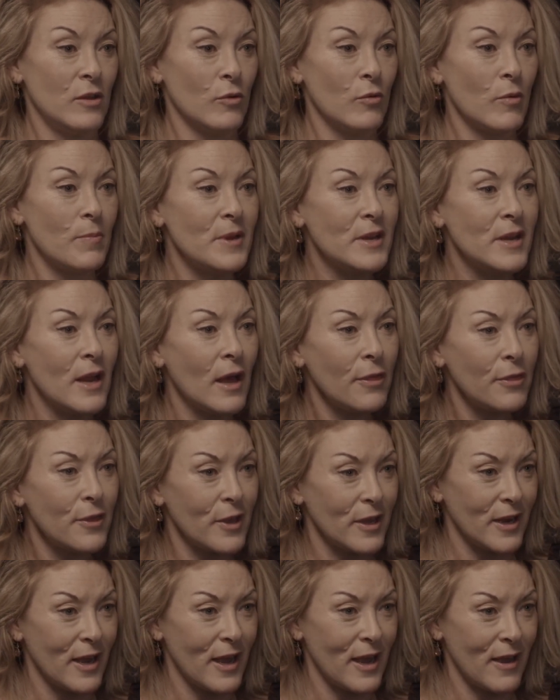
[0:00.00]
would be
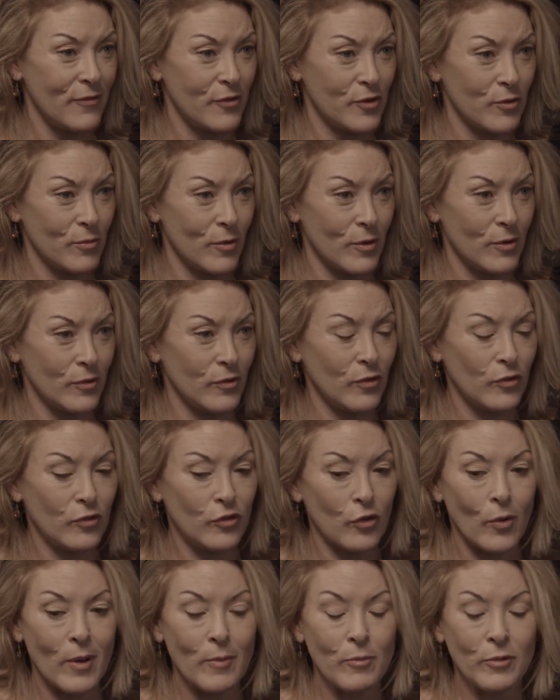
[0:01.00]
nothing afterwards.
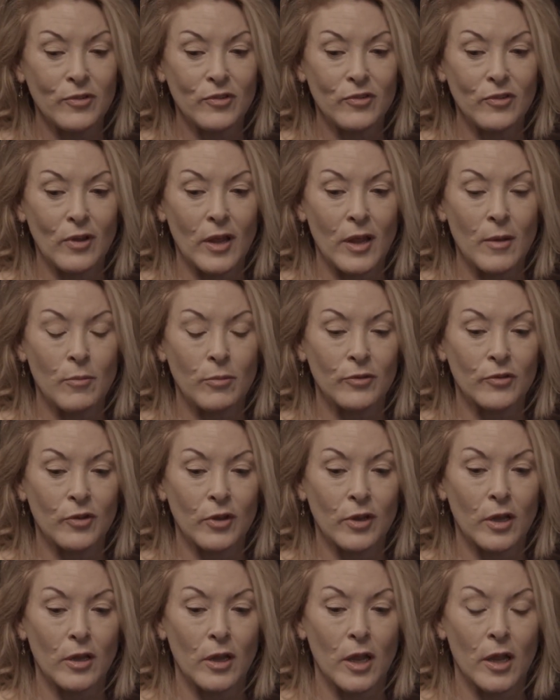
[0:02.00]
So it was
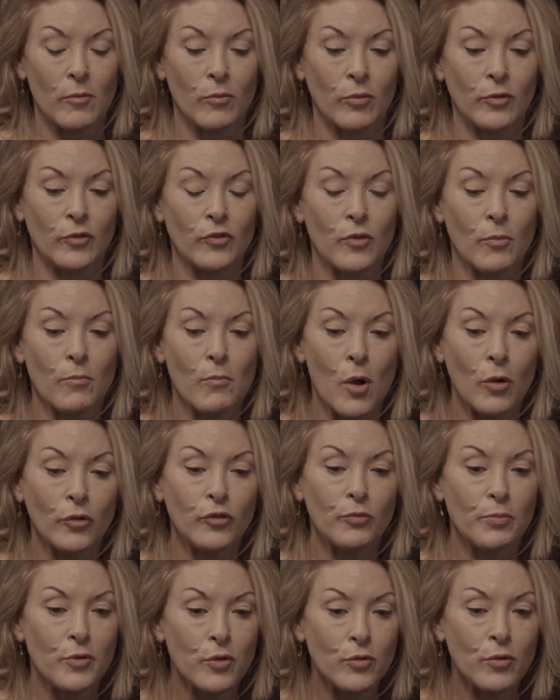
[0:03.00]
the
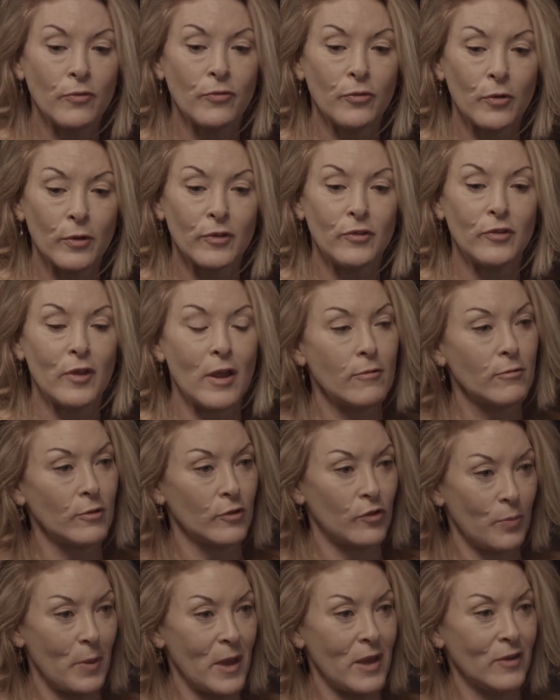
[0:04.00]
most beautiful and
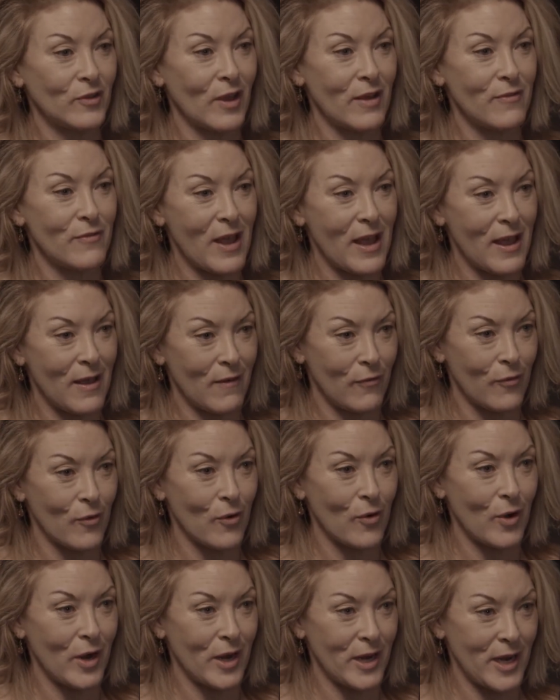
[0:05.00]
sacred space I've
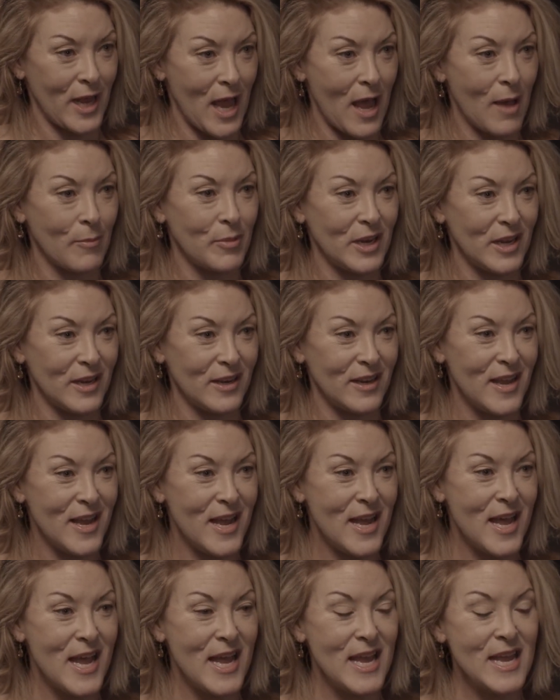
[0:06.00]
ever inhabited.
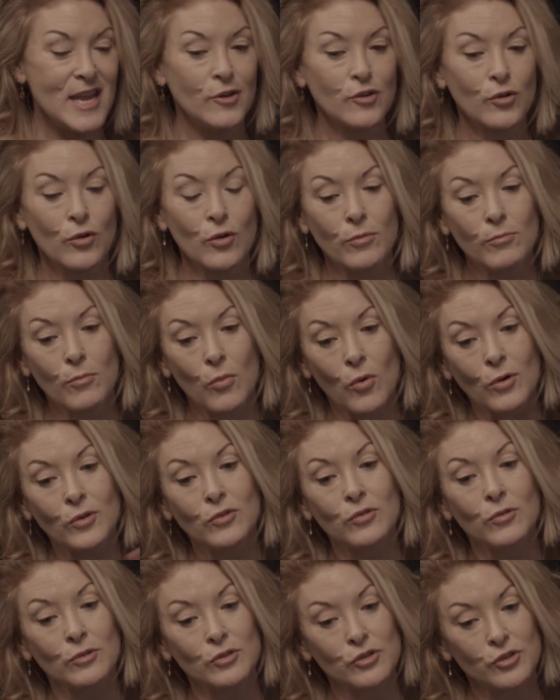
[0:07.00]
He turned more
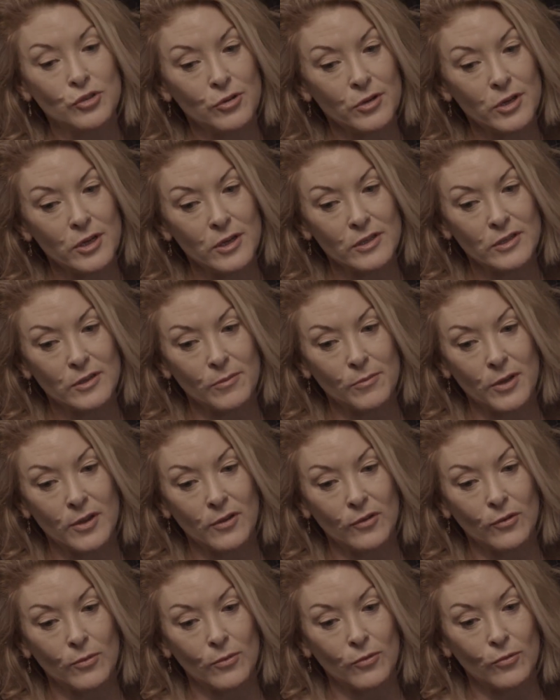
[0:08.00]
towards Judaism
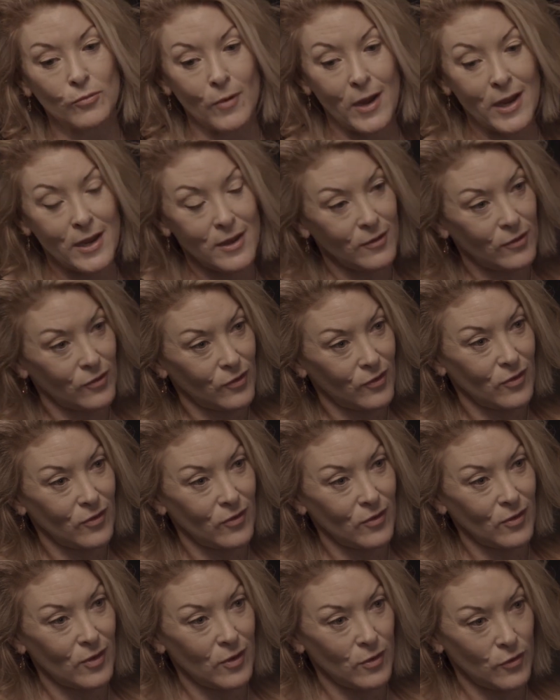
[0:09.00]
because he was raised
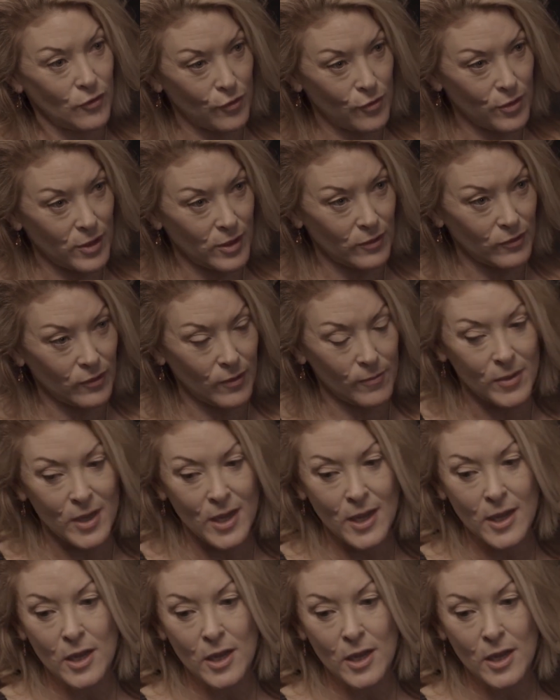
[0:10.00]
in Judaism.